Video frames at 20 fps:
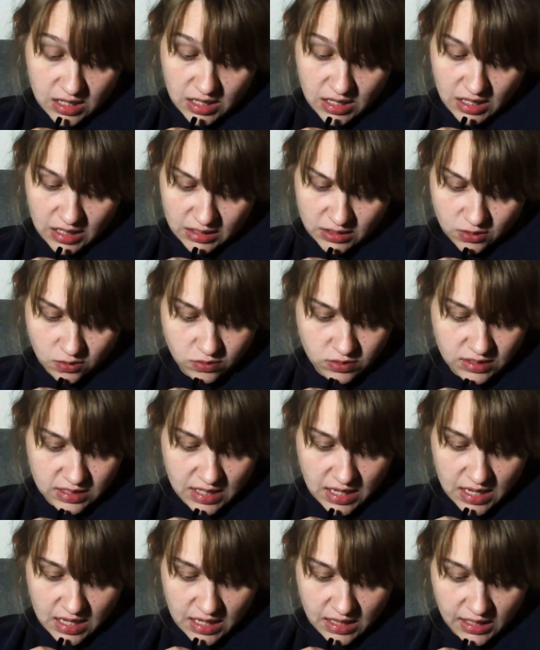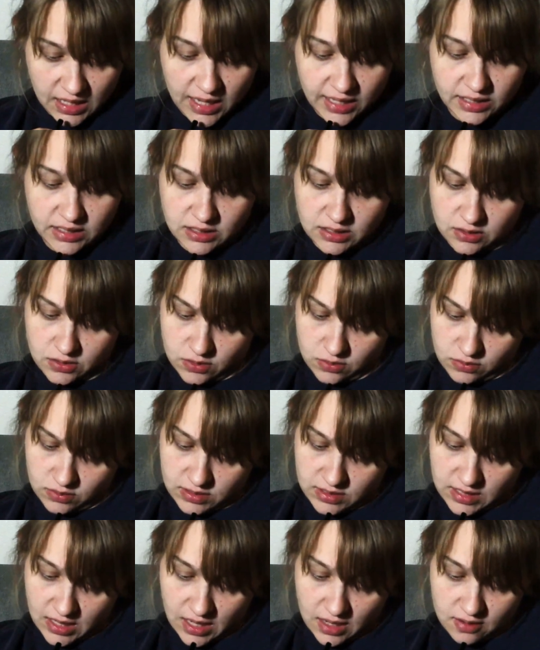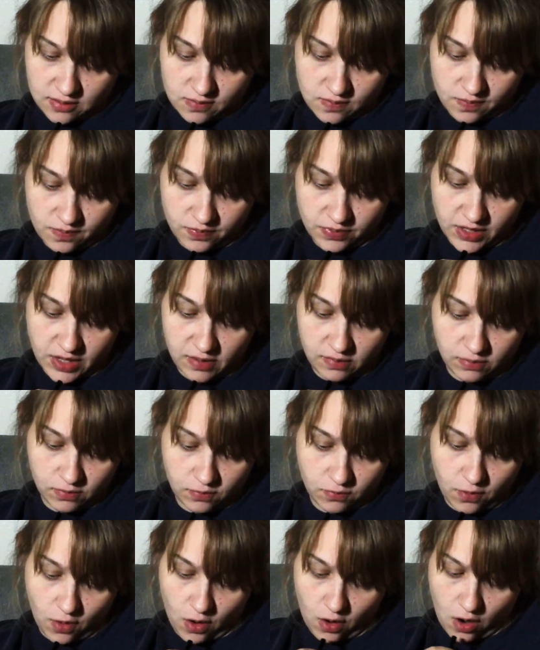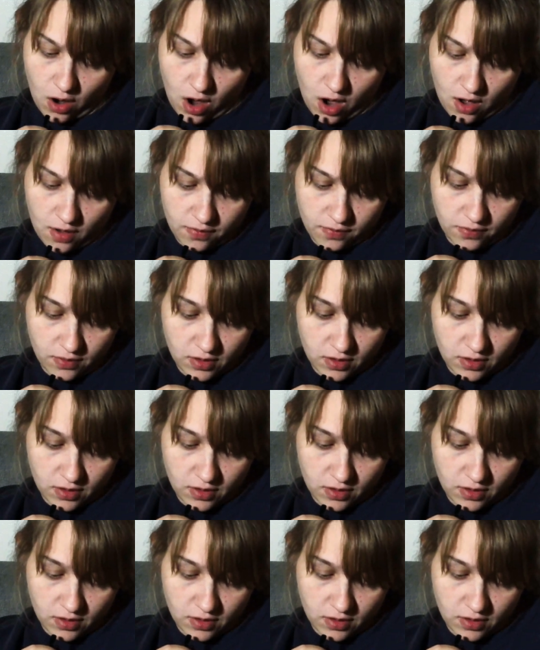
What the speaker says: "I don't see any lights," Doon said, "even far off.